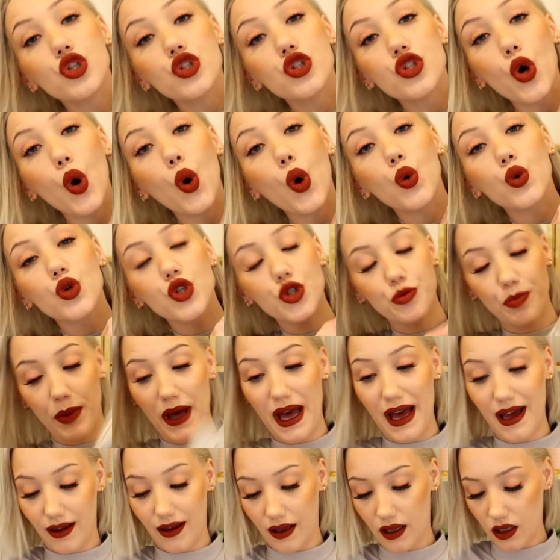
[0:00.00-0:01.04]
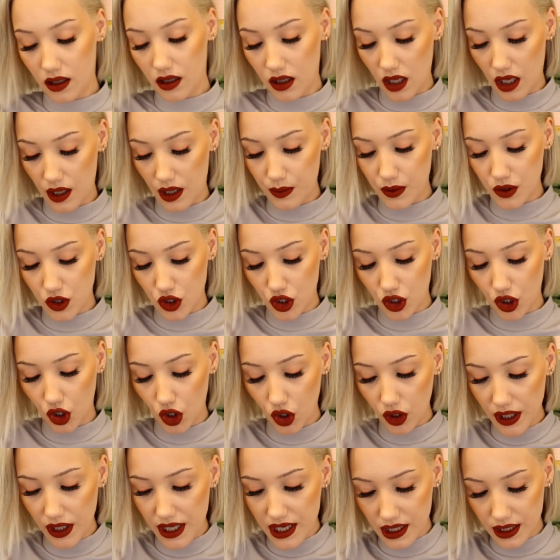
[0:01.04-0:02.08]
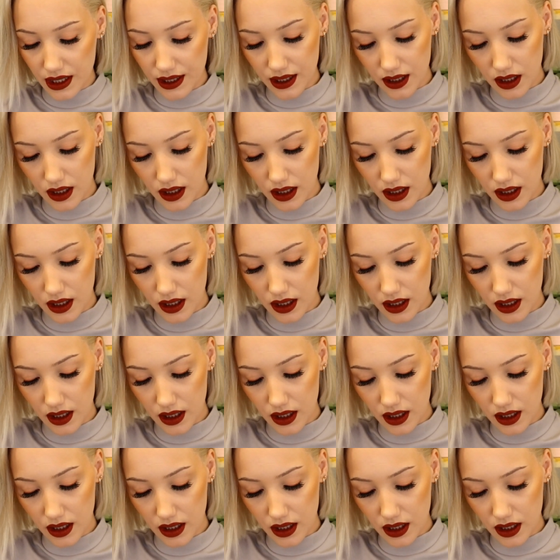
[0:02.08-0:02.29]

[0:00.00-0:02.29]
tote bag, I would call it,